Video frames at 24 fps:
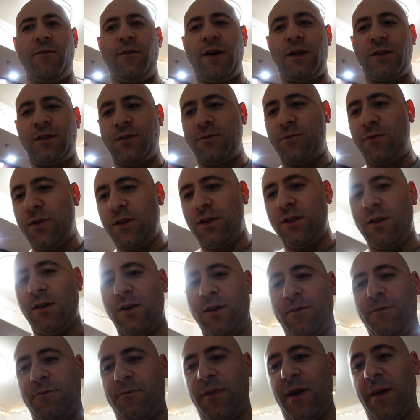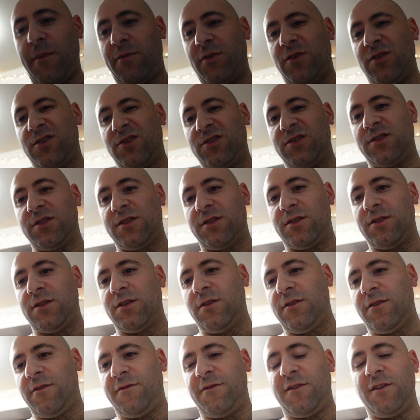about to put the peppers,
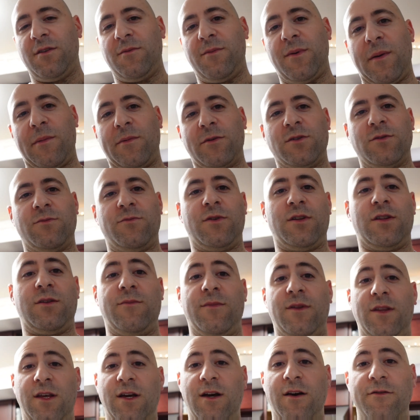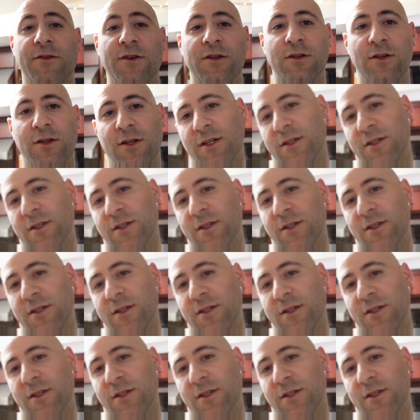fill the peppers and put them in the oven. You